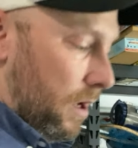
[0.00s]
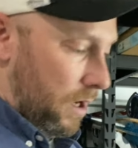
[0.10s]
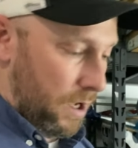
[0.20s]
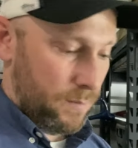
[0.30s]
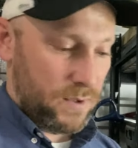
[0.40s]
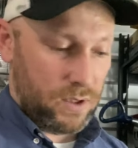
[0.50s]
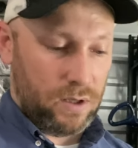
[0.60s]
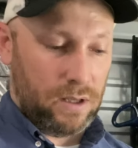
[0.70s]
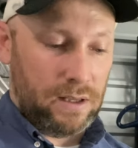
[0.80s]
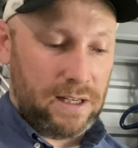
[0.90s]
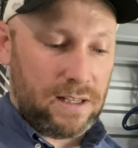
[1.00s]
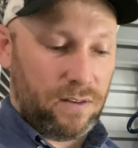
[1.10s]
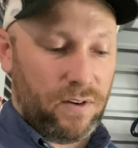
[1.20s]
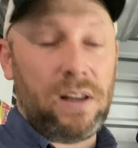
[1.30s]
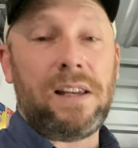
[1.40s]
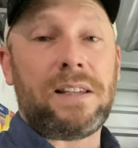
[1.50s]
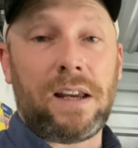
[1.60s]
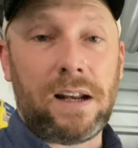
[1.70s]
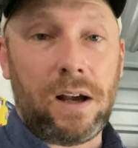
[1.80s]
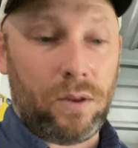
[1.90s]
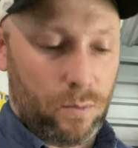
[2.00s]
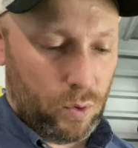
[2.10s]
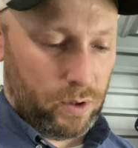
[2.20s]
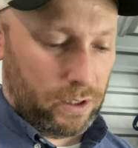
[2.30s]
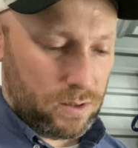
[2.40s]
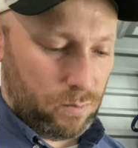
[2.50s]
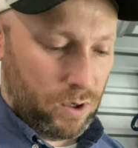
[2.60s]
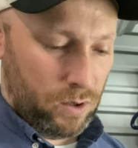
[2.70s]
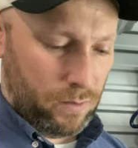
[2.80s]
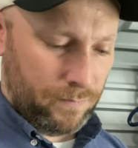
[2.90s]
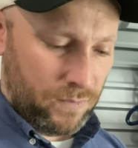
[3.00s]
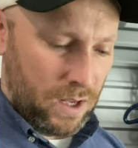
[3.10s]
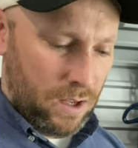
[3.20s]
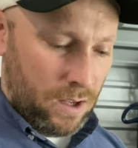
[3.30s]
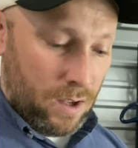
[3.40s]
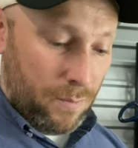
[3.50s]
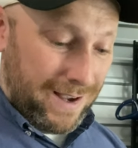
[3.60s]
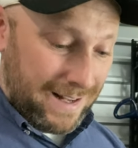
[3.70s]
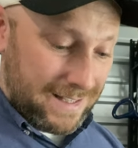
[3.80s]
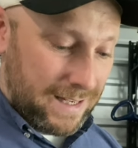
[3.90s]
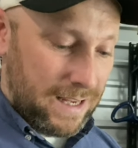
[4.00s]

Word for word: so that at the very least they get out in the morning tomorrow. But